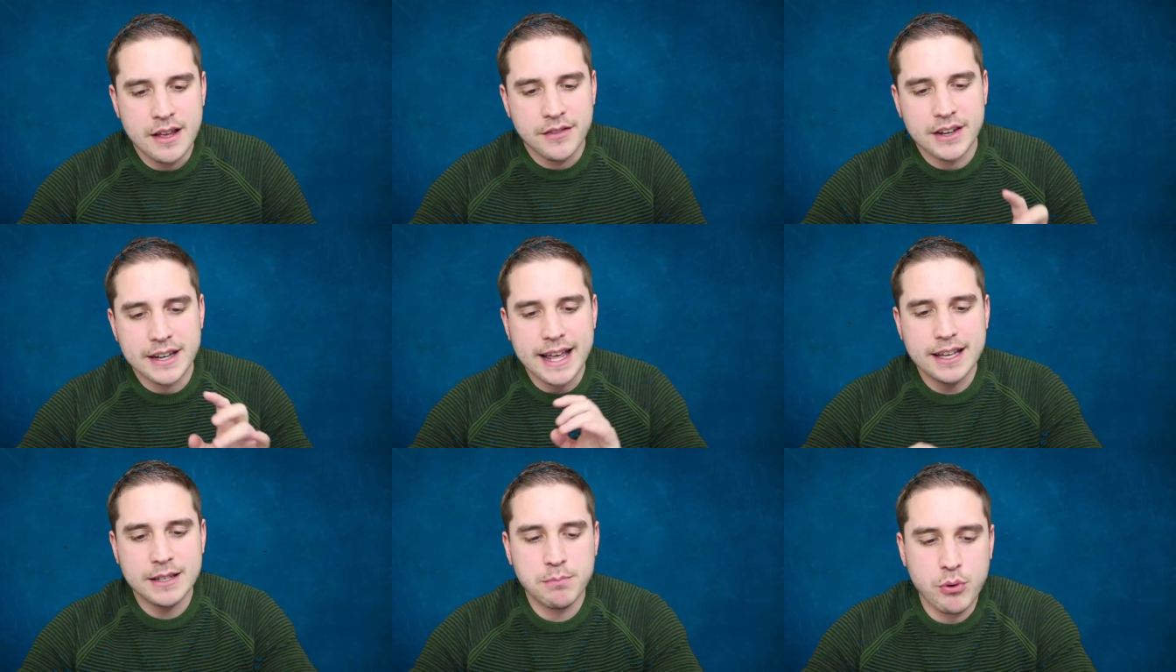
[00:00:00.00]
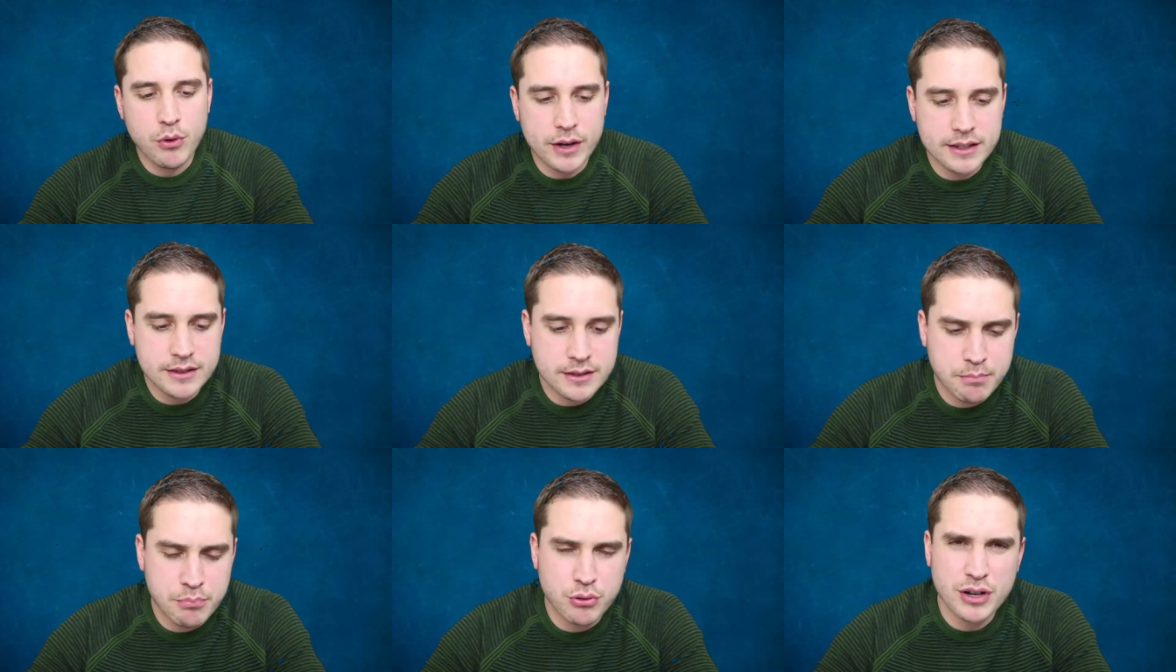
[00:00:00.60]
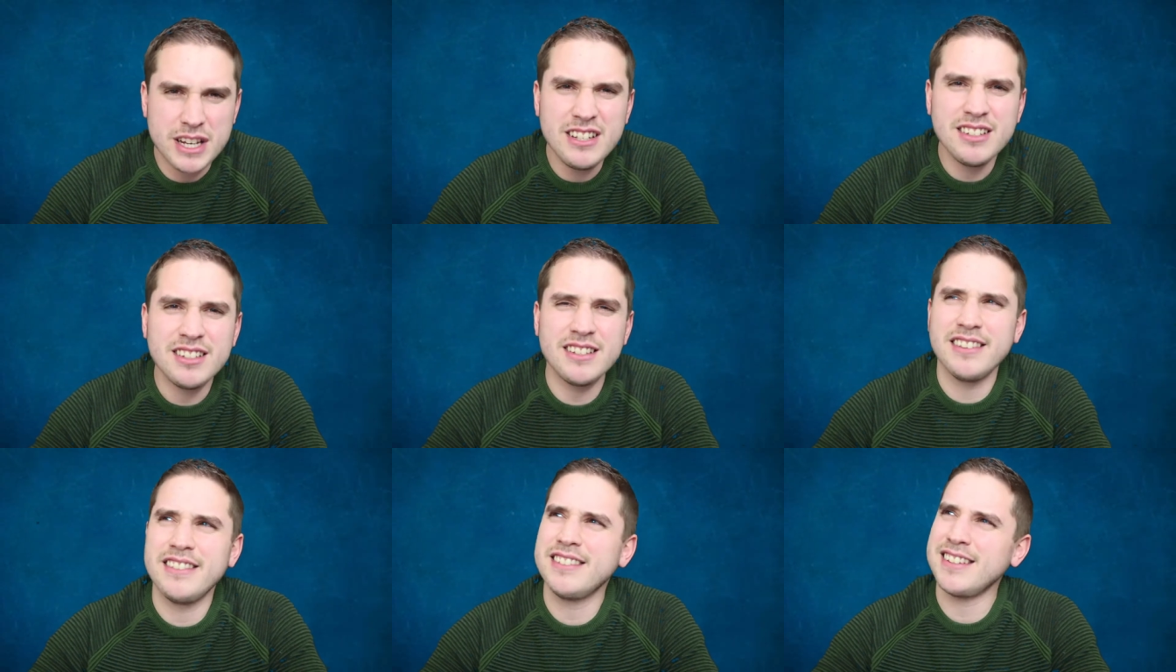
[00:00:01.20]
The next point,
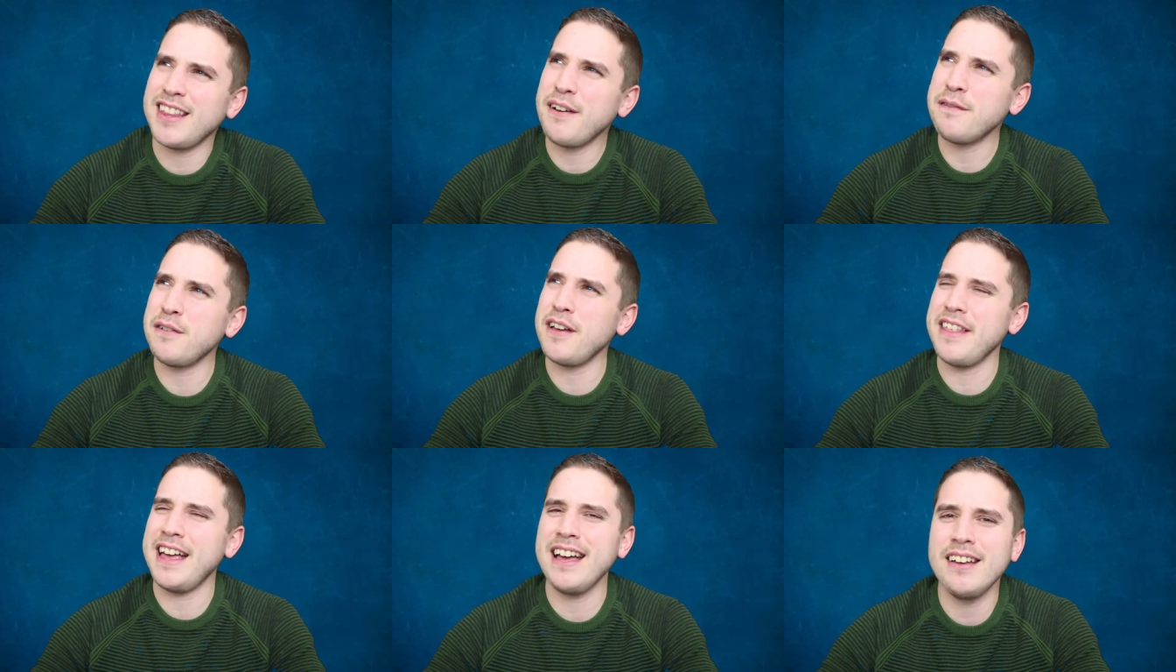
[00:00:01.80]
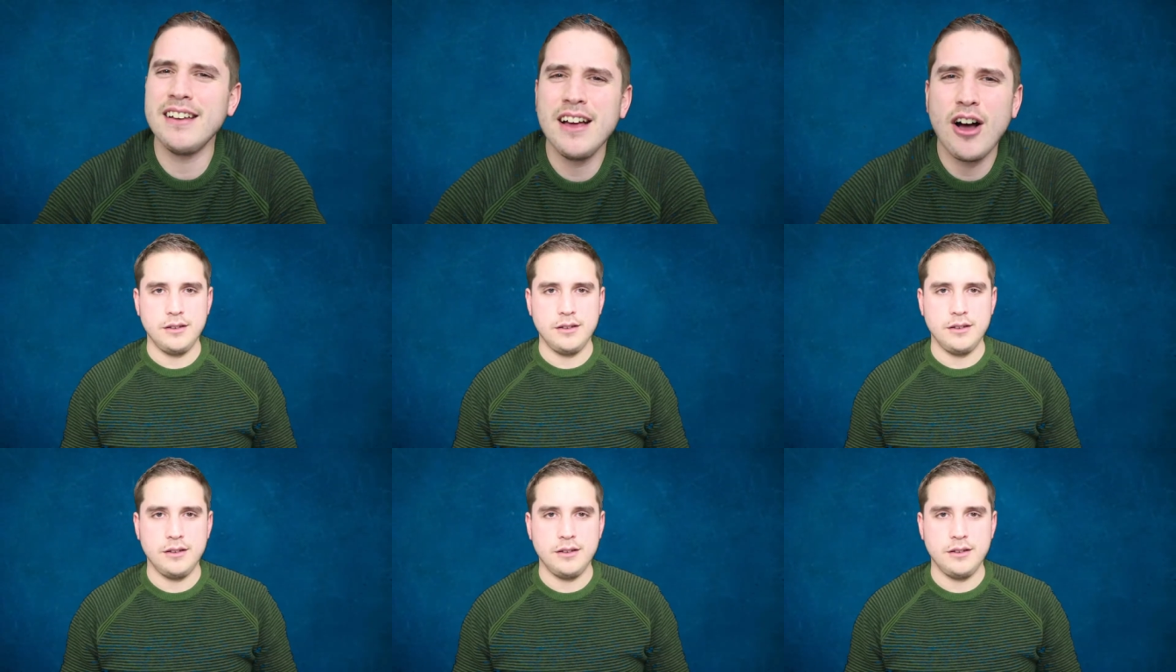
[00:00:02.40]
priest stuff like that.